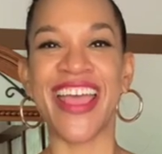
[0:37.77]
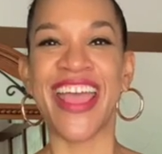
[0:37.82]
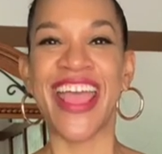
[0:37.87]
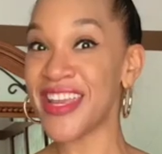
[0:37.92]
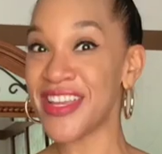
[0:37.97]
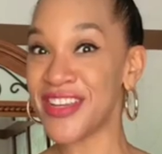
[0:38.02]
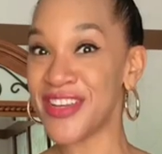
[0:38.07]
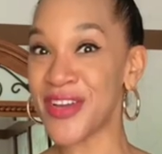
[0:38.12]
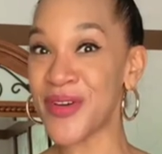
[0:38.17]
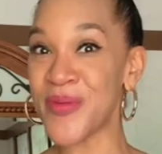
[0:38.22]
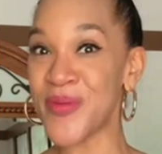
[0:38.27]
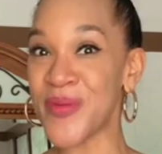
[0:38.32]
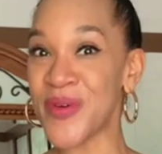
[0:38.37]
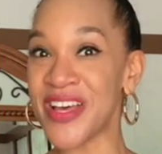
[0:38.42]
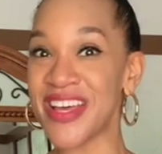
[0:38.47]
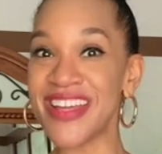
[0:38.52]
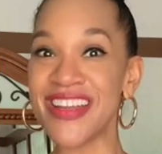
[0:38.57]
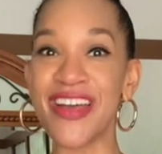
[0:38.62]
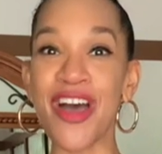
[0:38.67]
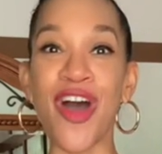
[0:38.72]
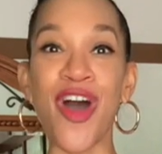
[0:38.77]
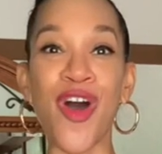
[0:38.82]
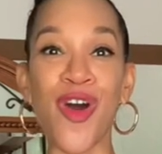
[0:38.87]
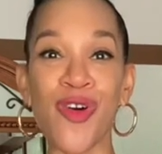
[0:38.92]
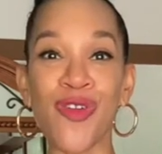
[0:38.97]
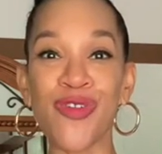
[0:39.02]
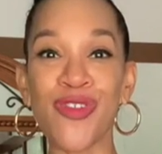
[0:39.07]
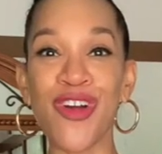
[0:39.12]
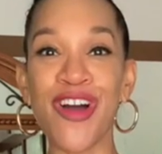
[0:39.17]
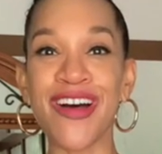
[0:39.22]
You know what?
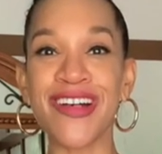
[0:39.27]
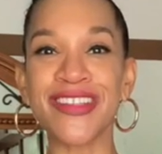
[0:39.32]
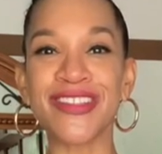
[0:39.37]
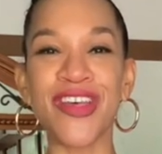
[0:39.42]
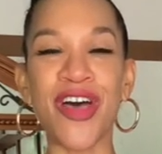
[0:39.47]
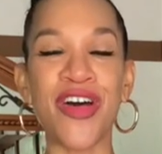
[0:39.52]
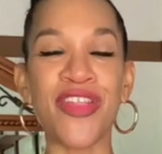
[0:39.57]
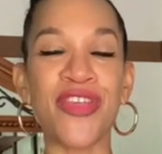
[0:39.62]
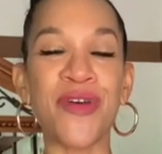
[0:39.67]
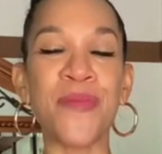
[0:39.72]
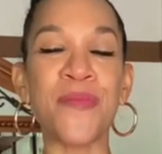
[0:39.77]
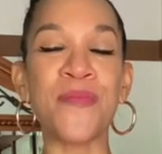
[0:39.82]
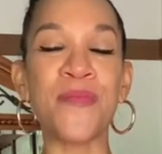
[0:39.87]
Overalls are the